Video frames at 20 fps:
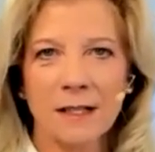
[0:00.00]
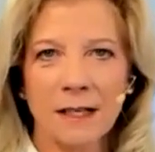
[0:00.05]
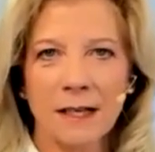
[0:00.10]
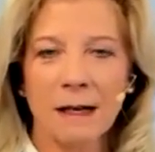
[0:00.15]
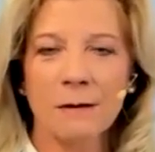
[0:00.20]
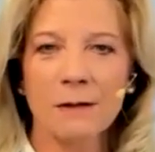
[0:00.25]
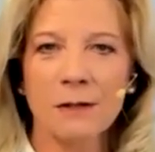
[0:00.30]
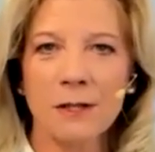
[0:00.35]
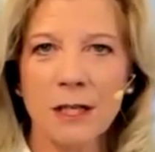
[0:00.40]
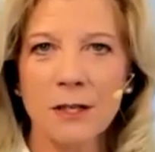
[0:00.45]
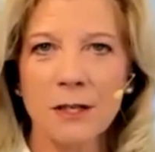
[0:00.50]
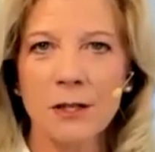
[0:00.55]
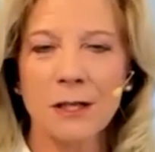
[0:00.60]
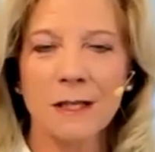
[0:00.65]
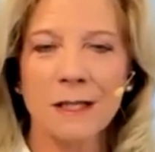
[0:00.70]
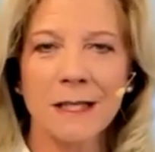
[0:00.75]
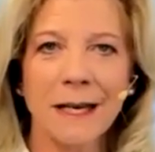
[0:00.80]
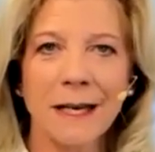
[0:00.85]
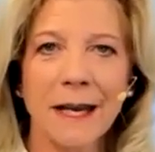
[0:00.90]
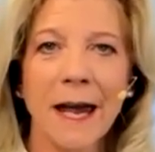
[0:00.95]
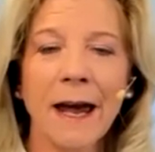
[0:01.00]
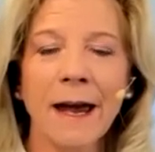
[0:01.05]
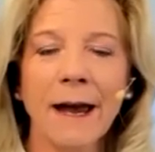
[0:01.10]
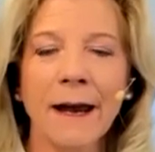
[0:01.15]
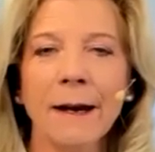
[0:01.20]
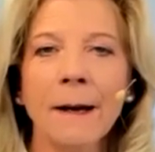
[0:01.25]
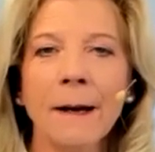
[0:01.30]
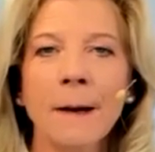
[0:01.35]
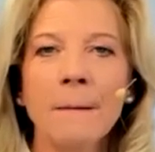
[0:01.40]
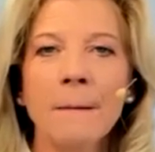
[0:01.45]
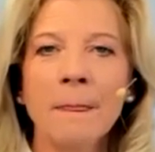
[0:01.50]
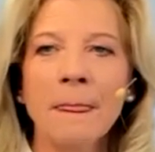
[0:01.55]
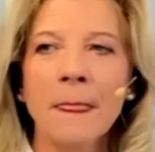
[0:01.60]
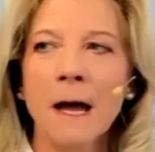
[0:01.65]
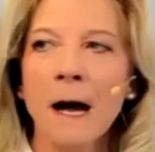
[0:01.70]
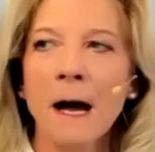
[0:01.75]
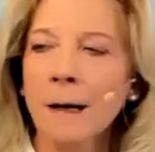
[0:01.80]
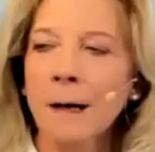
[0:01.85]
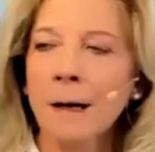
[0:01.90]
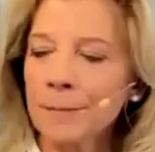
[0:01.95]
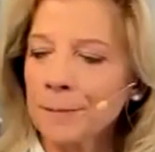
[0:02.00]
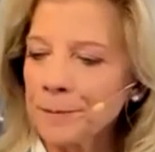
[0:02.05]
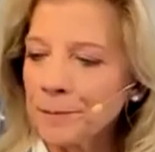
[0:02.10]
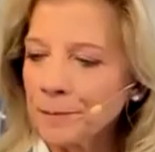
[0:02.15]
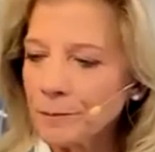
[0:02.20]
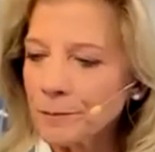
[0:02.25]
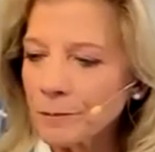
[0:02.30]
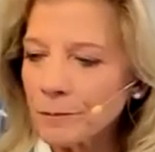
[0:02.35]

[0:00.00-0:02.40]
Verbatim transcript: that I was teaching today, um,